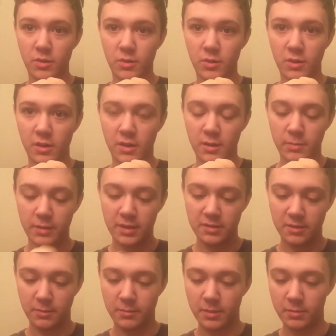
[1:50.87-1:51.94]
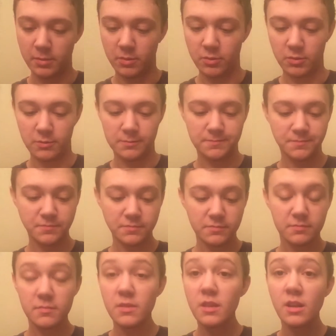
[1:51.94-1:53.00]
or up like some people,
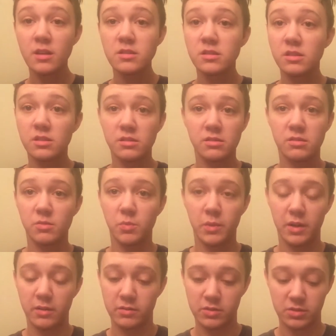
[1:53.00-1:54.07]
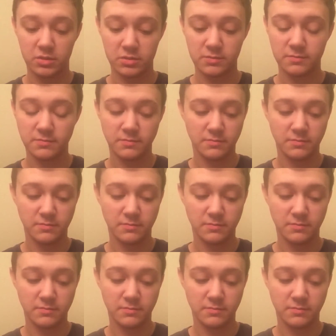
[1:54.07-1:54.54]
and just whatever